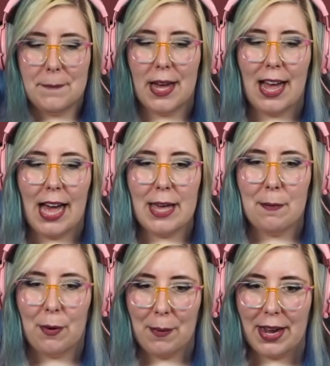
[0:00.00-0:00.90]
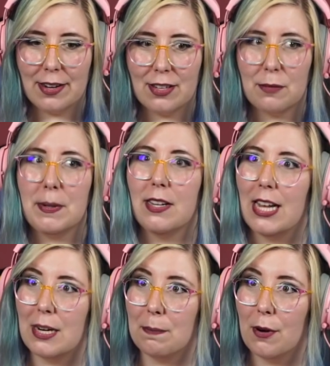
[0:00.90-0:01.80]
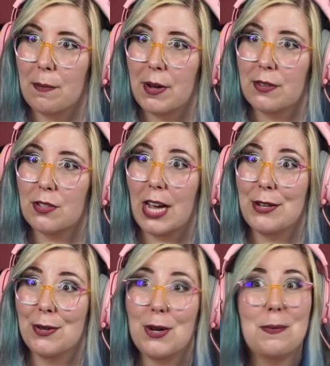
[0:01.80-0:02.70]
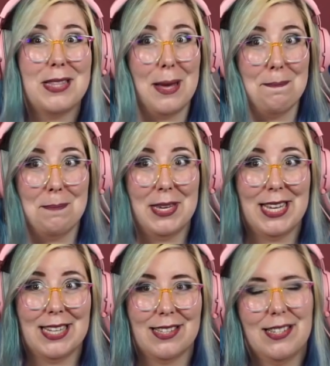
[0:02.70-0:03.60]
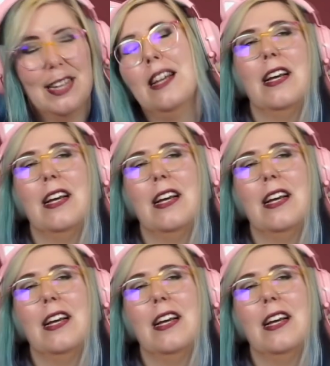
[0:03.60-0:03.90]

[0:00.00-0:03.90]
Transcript: But I am aware there's been a lot of promos. I don't know what that means.